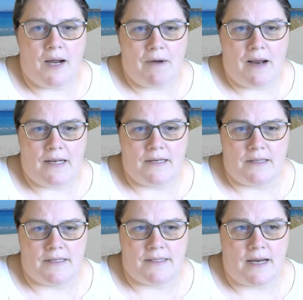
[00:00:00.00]
I ran into the
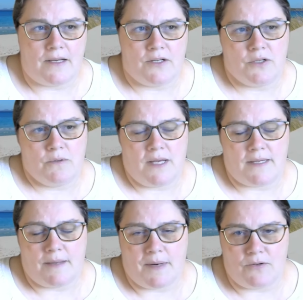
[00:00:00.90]
site issue last
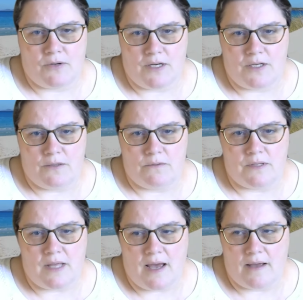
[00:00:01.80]
time I tried to use
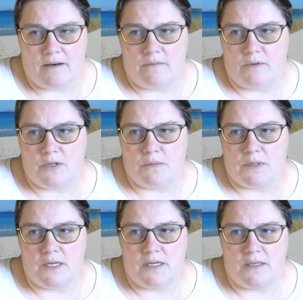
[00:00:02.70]
that, which
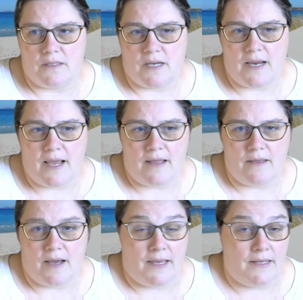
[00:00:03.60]
was I had,
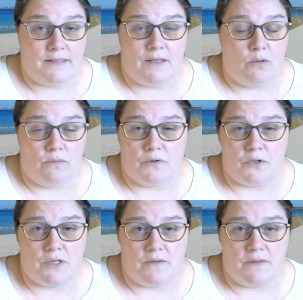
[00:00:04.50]
I guess, the old
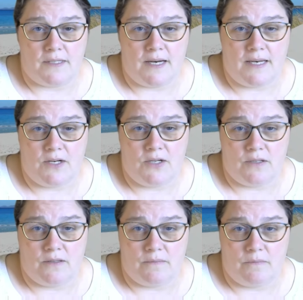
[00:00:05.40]
version of the
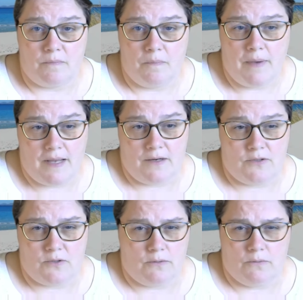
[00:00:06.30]
citation
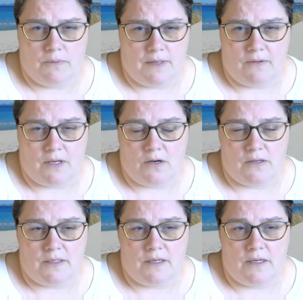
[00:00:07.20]
manager, or whatever they call it.